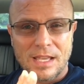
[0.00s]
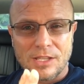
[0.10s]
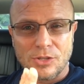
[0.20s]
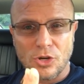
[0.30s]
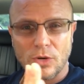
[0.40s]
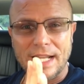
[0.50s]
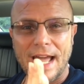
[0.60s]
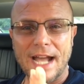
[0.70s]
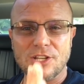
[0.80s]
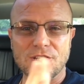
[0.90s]
you're going
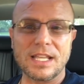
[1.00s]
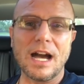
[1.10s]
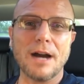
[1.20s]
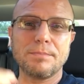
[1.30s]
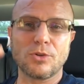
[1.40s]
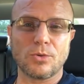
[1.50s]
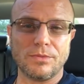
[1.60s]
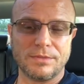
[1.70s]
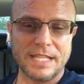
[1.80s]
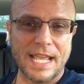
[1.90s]
to actually
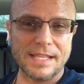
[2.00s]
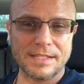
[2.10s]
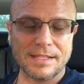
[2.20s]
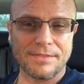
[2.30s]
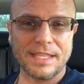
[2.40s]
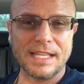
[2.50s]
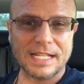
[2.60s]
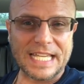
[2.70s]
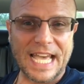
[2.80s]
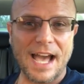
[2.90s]
update the
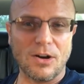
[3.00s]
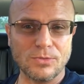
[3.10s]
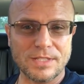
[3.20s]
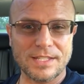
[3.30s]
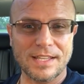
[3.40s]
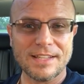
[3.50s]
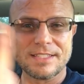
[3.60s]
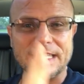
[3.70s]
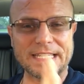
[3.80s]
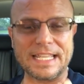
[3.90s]
account
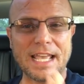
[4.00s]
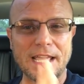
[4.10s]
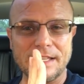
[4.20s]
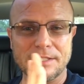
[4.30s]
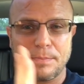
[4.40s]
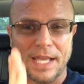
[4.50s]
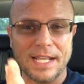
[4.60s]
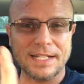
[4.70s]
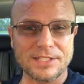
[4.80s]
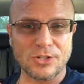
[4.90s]
to say it's
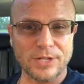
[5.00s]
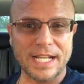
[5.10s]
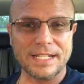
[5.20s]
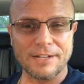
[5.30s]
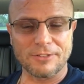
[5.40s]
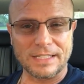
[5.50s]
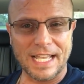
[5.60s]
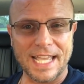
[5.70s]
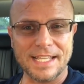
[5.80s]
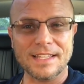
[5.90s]
paid as agreed, never
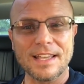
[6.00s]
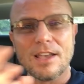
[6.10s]
late,